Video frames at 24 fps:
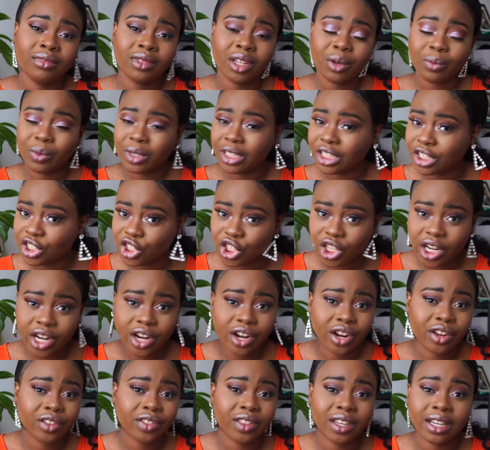That want to
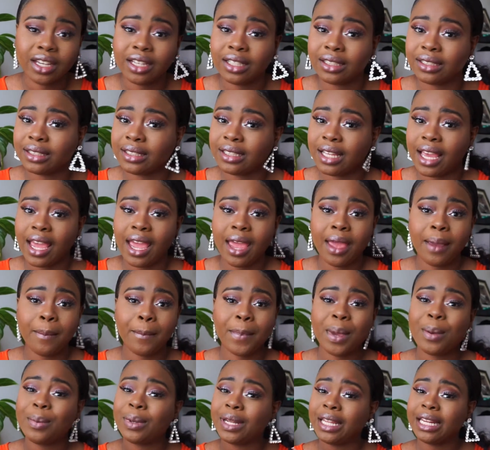share things that
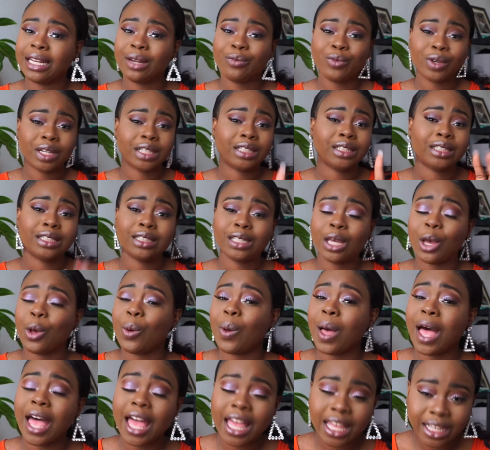people ain't never get to
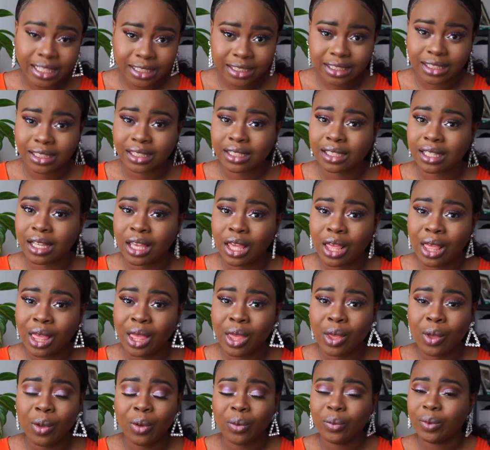tell us.
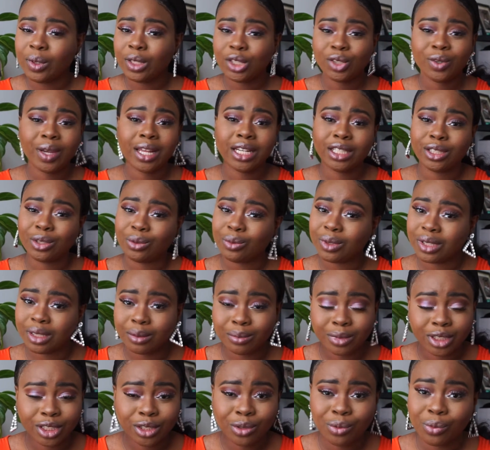When we was trying to do
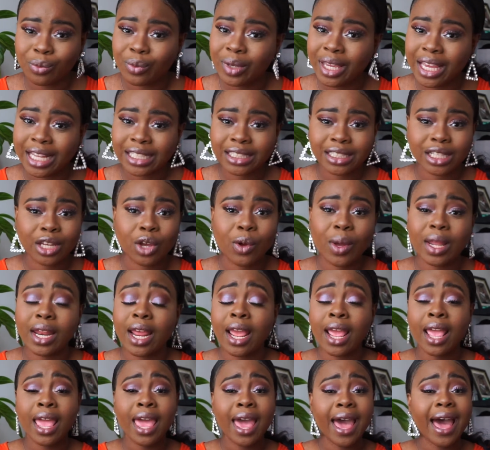something too, we had to go out.
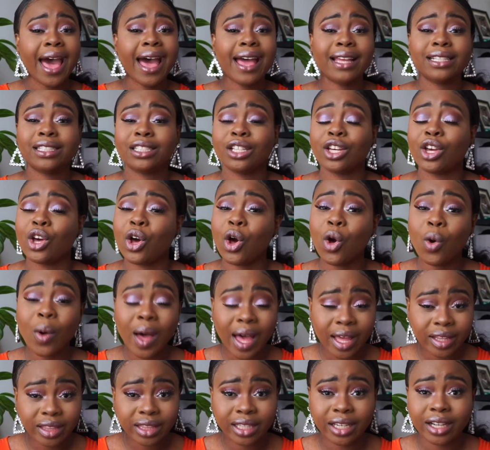I had to go
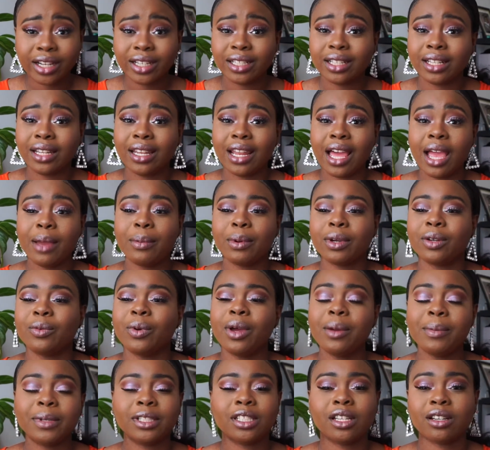out there in the library.
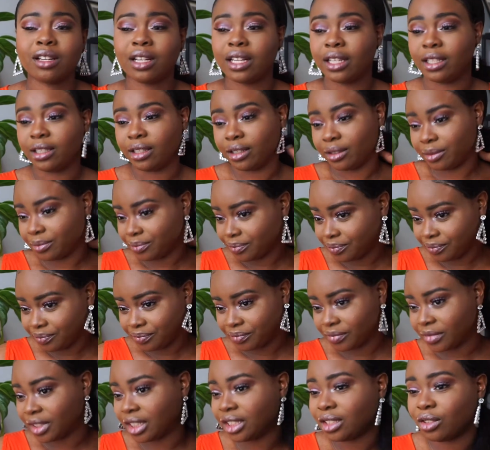Why am I talking like that?
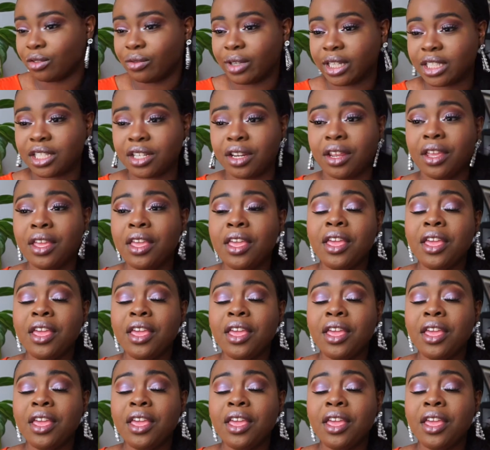That's so wretched.